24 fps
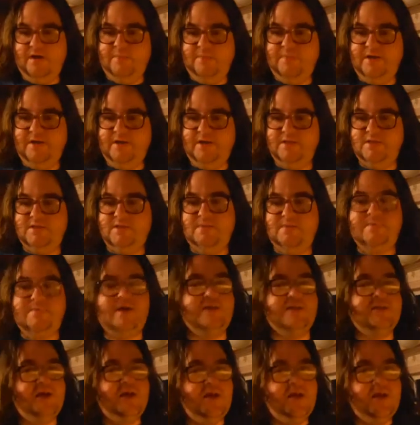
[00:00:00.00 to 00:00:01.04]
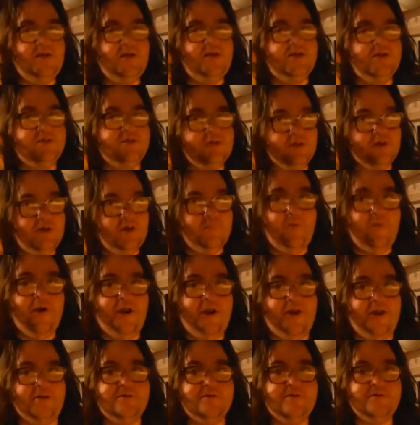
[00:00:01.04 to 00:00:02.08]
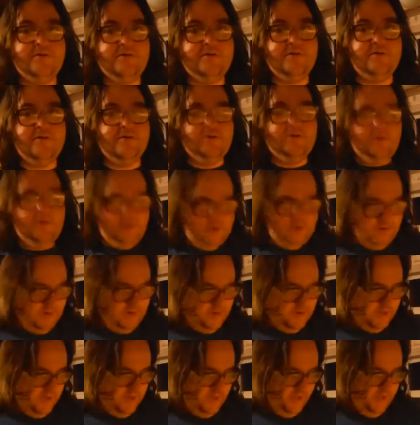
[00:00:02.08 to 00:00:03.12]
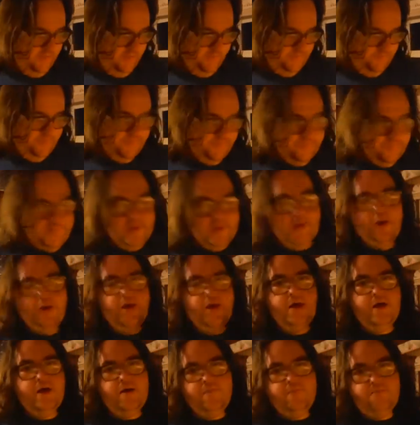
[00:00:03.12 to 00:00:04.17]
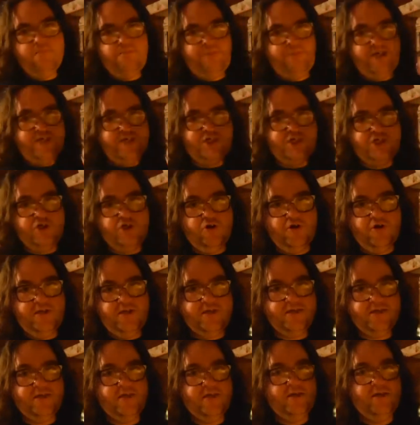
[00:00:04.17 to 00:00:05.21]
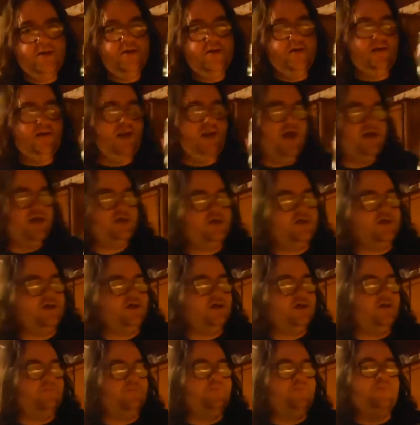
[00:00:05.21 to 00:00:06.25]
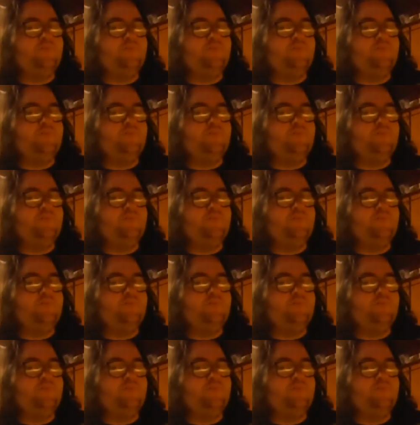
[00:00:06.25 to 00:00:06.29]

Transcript: I mean, Del Monte is a good brand, okay. Best Choice, not so good,